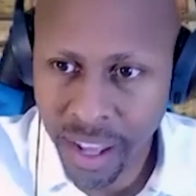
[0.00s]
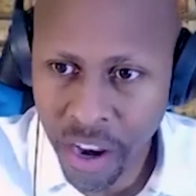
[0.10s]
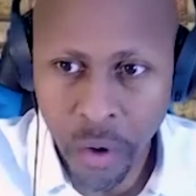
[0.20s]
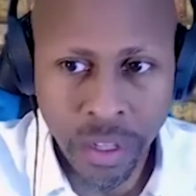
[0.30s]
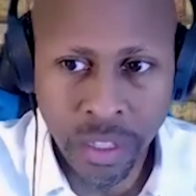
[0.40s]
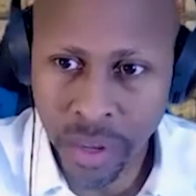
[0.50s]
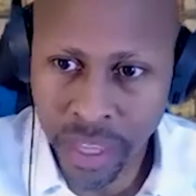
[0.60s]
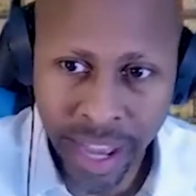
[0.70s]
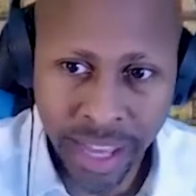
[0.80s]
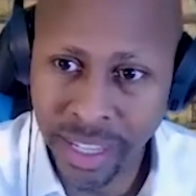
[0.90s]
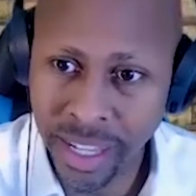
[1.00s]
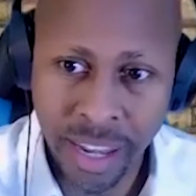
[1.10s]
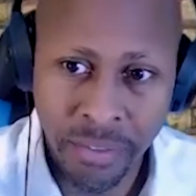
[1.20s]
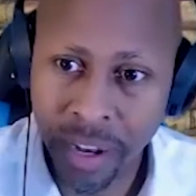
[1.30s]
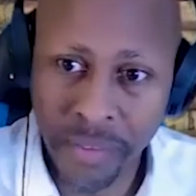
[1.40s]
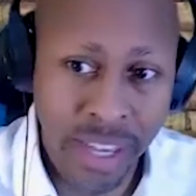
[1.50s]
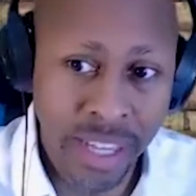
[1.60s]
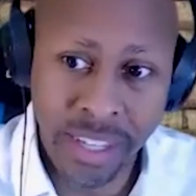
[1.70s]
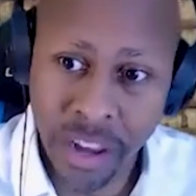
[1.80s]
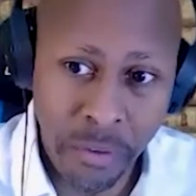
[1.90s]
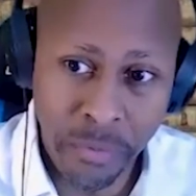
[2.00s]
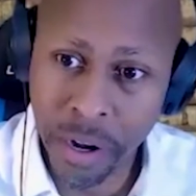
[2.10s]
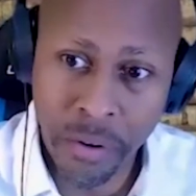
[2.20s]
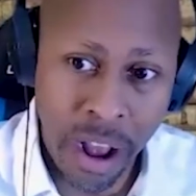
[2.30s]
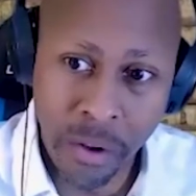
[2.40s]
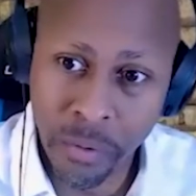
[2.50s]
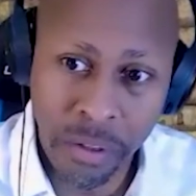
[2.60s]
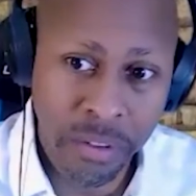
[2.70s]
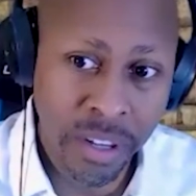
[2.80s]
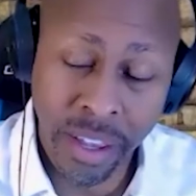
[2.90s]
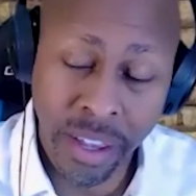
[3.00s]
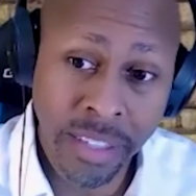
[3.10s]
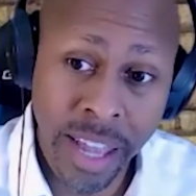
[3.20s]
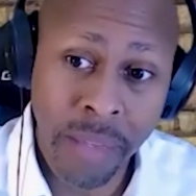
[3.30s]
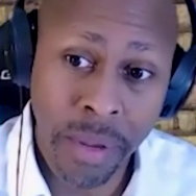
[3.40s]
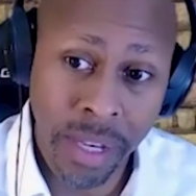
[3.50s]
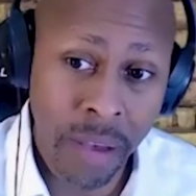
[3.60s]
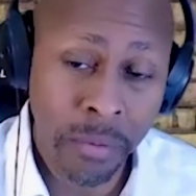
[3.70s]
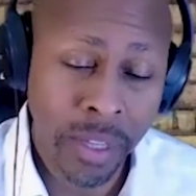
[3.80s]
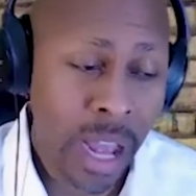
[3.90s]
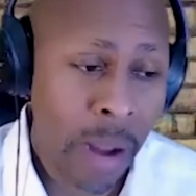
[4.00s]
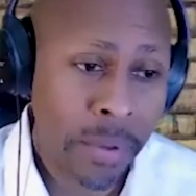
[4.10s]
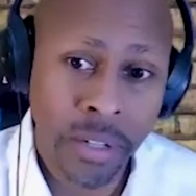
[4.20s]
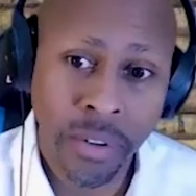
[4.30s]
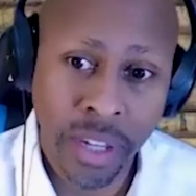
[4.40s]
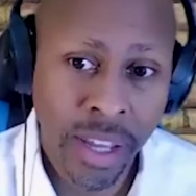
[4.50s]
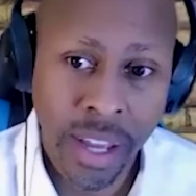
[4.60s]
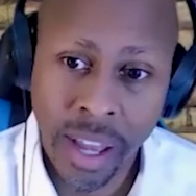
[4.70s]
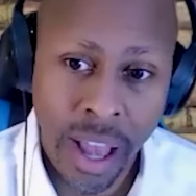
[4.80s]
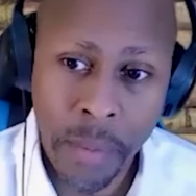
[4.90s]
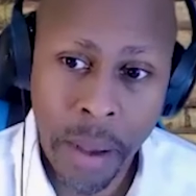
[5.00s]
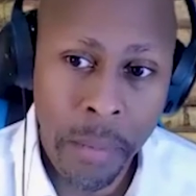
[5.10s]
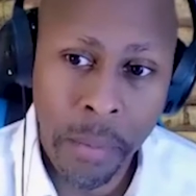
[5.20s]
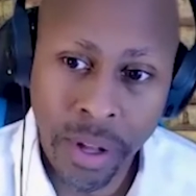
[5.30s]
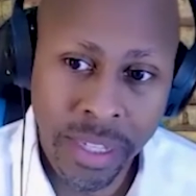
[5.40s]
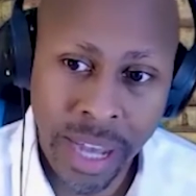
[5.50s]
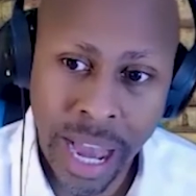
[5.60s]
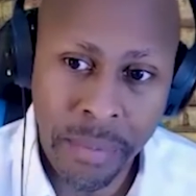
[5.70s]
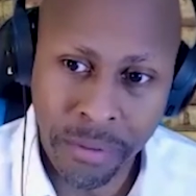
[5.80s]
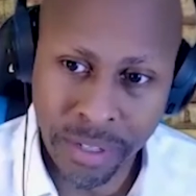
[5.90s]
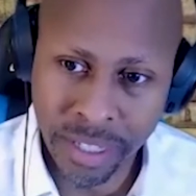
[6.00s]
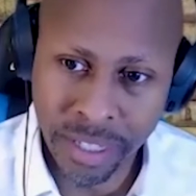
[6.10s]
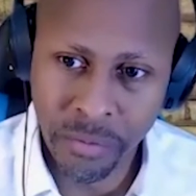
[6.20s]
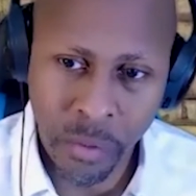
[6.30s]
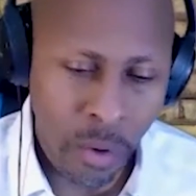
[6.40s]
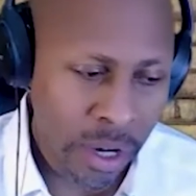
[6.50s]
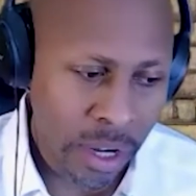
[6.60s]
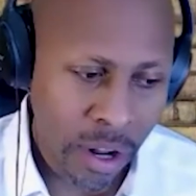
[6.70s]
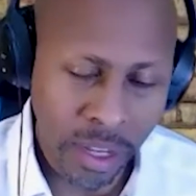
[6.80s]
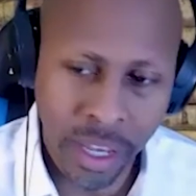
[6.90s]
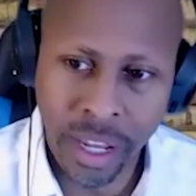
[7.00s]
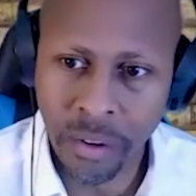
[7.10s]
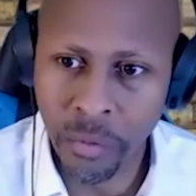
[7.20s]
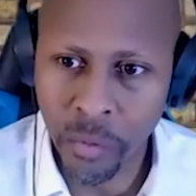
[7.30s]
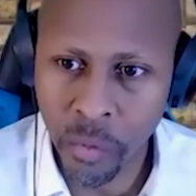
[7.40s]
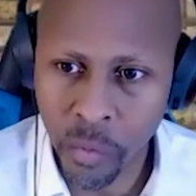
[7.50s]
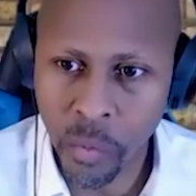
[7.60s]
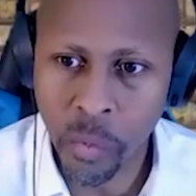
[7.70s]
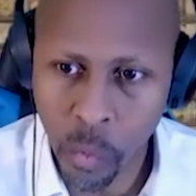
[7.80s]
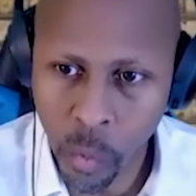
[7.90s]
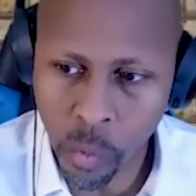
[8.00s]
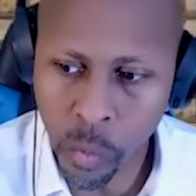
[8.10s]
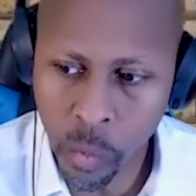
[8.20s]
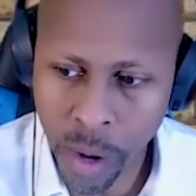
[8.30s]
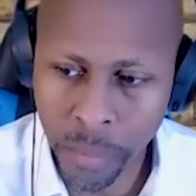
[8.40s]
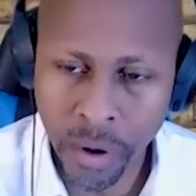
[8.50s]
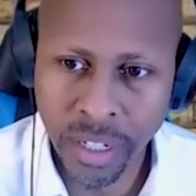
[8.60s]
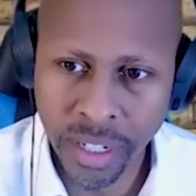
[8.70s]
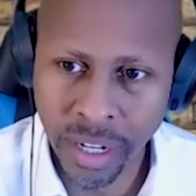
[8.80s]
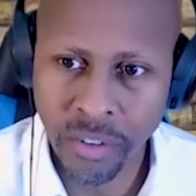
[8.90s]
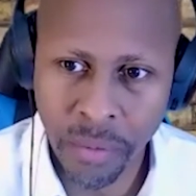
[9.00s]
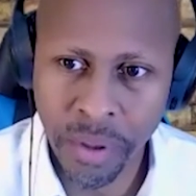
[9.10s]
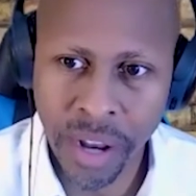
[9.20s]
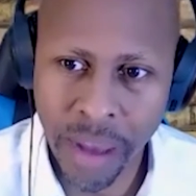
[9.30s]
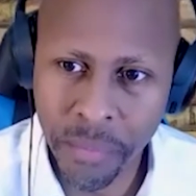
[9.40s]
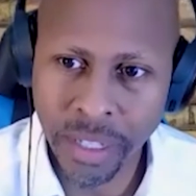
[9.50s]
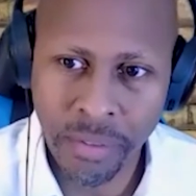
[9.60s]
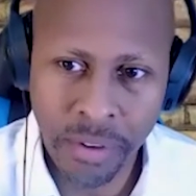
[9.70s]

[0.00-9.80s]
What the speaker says: no into a yes, and then even if it is a no, figure out whether there's anything else that can be done with this opportunity. I mean, I remember one time I was working on getting one person to contribute. I must have